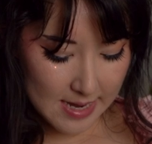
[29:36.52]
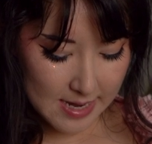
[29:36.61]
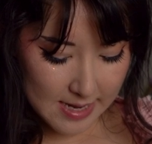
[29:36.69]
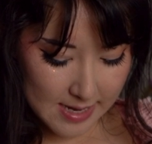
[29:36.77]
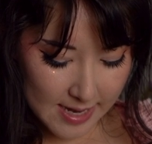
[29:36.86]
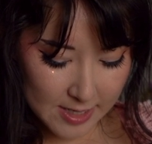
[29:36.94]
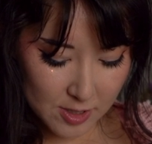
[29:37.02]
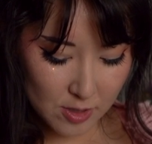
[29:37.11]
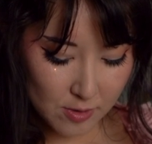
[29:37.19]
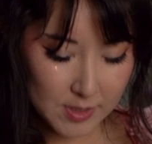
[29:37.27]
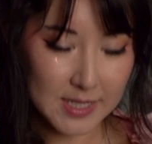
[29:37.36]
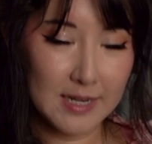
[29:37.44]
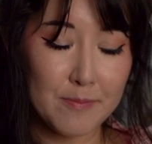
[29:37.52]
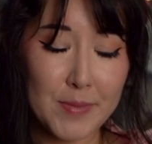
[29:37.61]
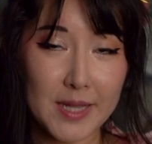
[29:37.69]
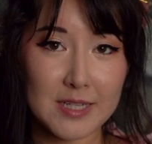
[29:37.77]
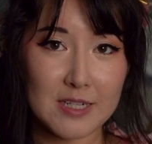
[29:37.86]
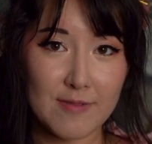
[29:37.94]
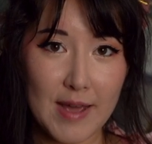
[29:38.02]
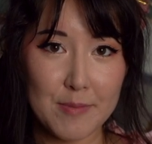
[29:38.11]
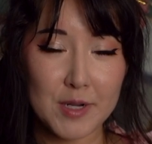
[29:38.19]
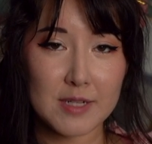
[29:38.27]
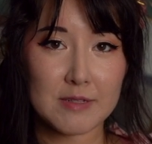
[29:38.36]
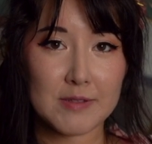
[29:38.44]
I chose an embellished
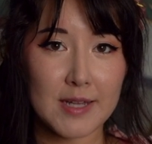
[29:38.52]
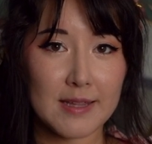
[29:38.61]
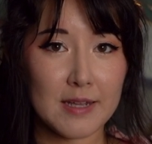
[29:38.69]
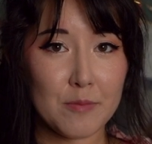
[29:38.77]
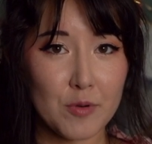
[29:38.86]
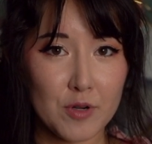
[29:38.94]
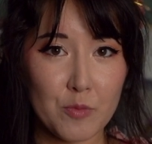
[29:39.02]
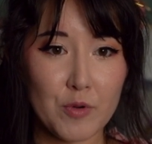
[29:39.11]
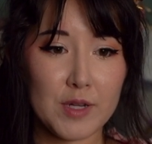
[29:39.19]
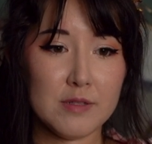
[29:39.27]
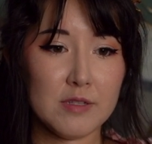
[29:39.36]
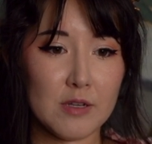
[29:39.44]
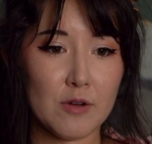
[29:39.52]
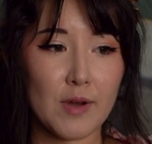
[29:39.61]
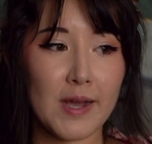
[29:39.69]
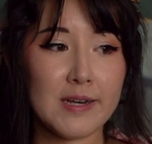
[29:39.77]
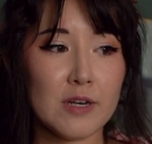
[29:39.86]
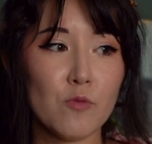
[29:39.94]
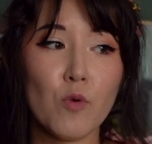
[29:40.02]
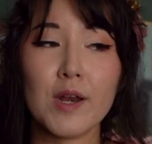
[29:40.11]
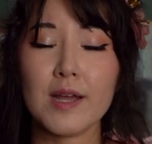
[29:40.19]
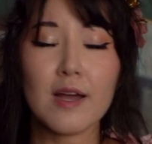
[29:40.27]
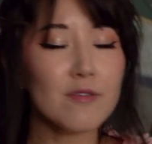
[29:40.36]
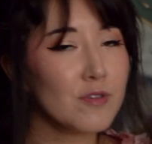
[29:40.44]
fabric, so it's got like a border print, so I didn't
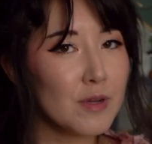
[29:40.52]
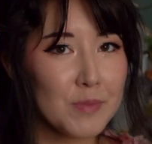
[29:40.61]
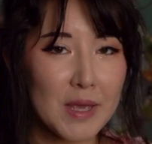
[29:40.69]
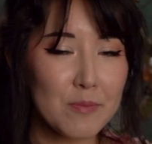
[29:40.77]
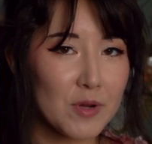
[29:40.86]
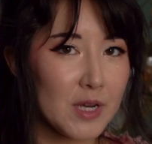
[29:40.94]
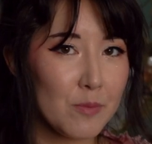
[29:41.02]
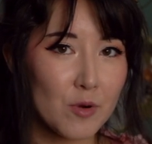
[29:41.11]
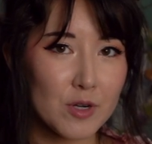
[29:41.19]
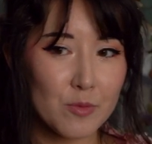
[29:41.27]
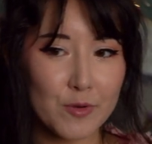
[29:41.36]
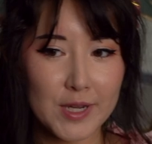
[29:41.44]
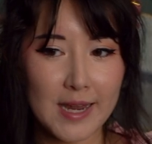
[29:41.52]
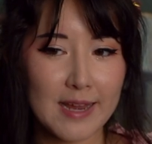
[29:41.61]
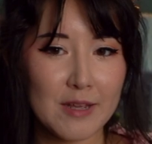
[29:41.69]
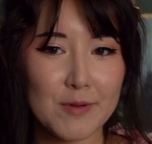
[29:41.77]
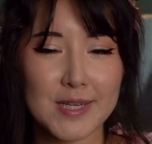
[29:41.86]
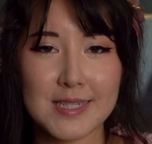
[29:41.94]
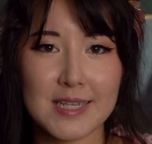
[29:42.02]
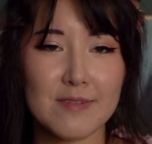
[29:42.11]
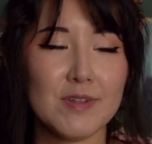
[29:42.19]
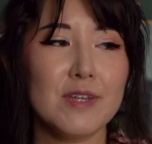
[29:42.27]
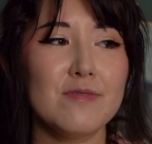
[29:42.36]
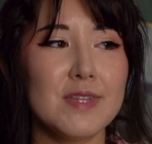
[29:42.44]
want to cover up that pretty border print anyways,
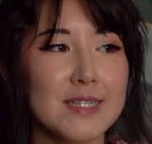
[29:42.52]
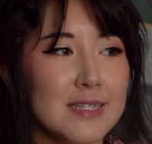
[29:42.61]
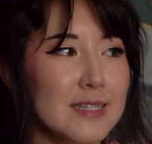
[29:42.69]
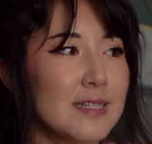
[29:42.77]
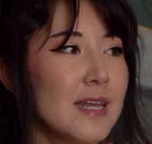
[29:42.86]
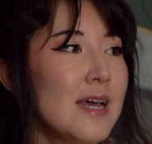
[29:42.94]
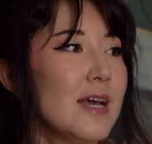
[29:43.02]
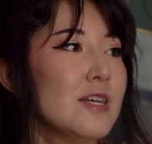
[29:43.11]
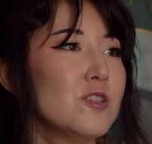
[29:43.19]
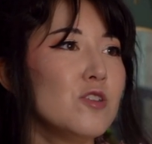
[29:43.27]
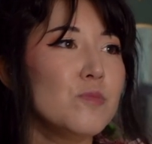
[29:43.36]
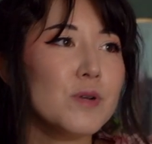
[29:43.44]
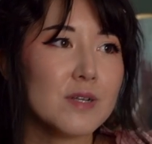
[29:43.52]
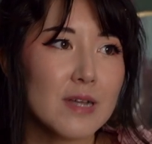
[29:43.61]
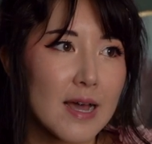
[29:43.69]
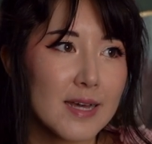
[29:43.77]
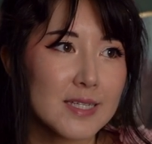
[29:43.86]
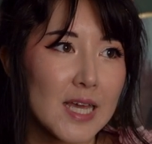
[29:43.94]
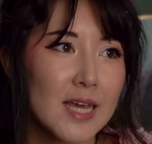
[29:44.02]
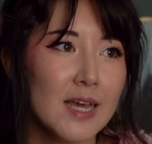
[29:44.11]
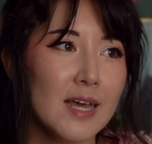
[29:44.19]
even if this is super not